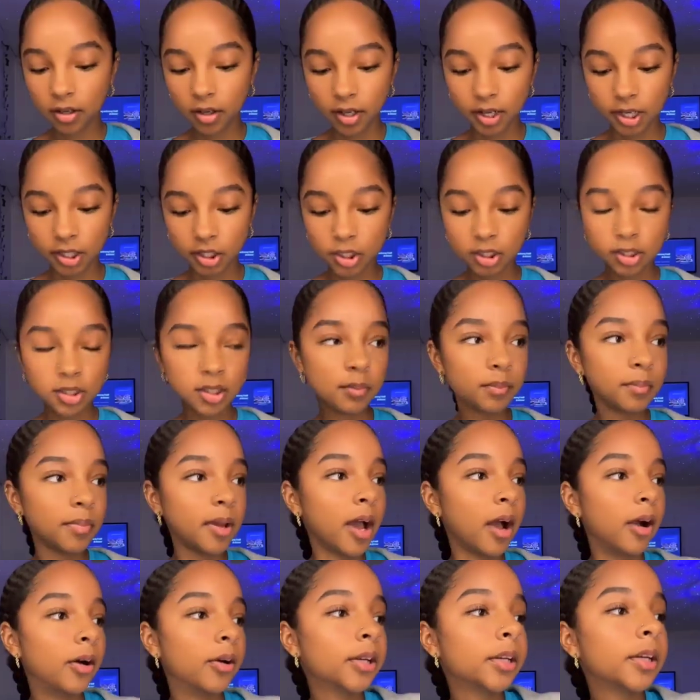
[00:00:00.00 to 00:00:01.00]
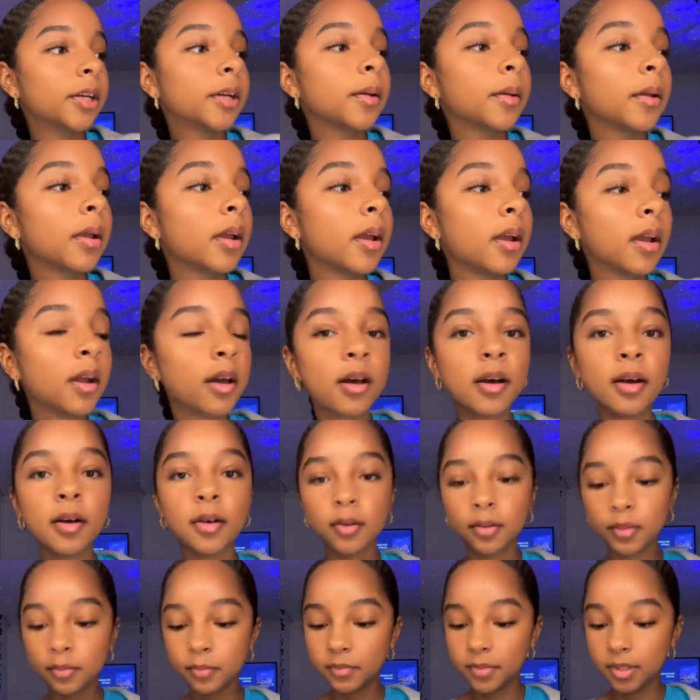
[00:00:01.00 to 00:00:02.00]
Okay, I just did powder,
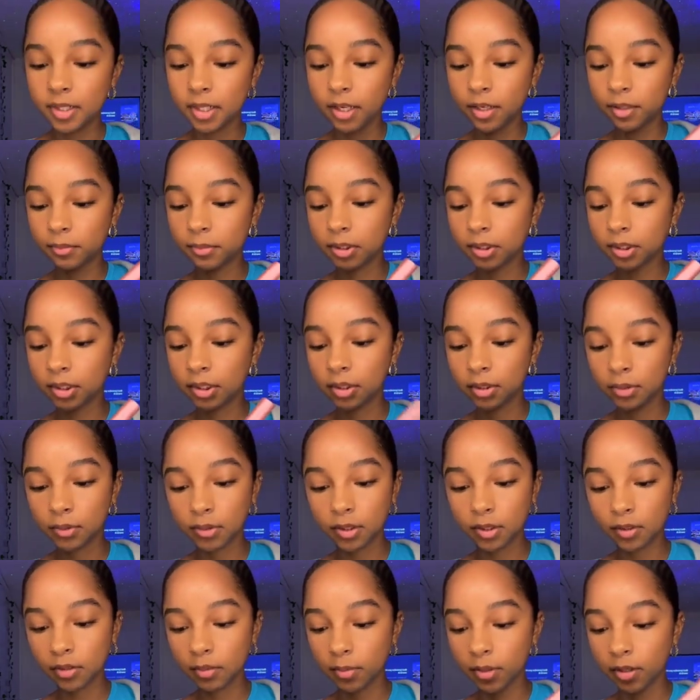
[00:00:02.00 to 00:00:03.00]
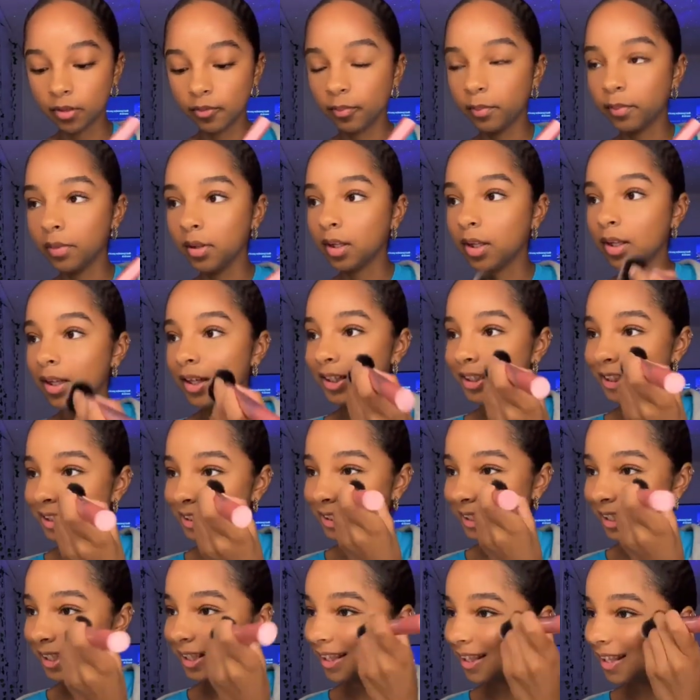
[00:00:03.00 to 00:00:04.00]
but now I'm just going to do a little bit of blush
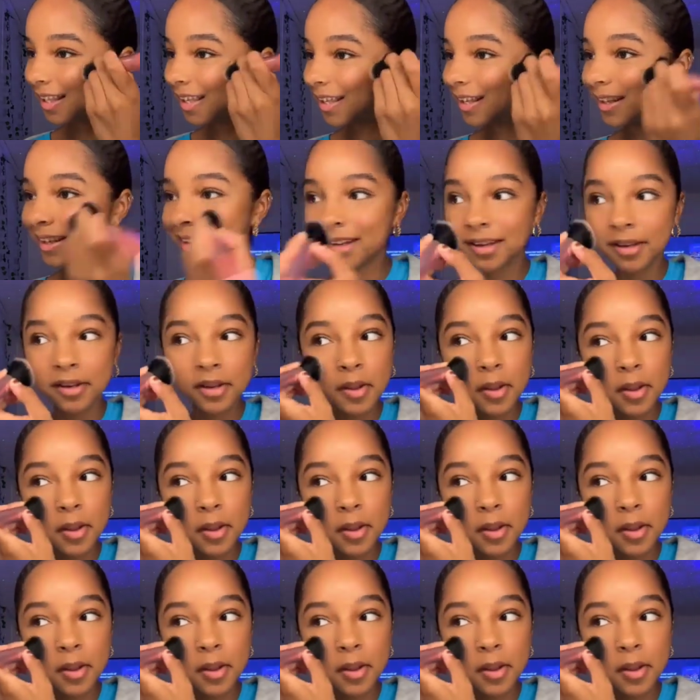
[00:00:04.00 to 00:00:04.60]
and then